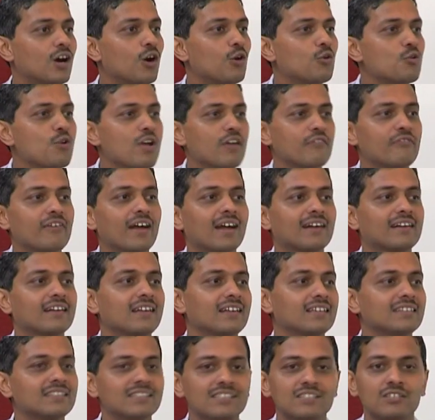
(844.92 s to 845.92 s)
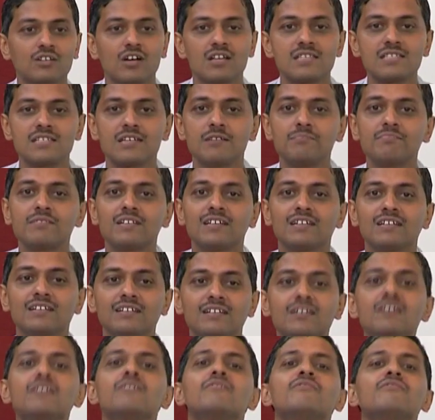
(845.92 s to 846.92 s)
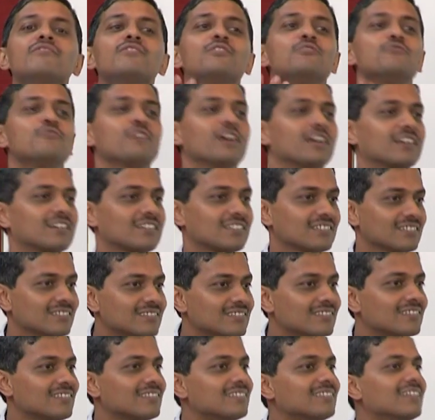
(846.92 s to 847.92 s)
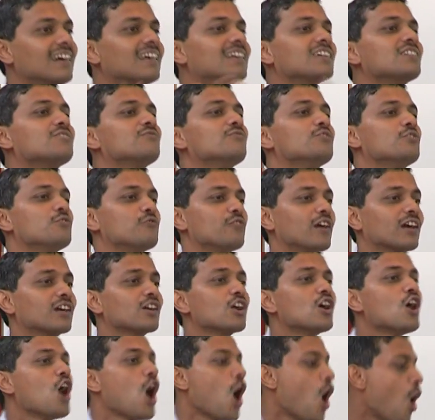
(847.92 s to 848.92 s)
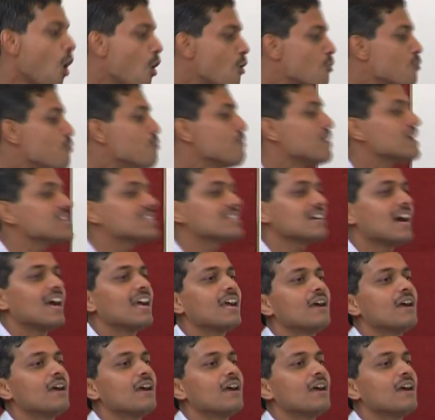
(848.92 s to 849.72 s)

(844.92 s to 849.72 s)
how do I factor in this concept view factor that is view factor how much I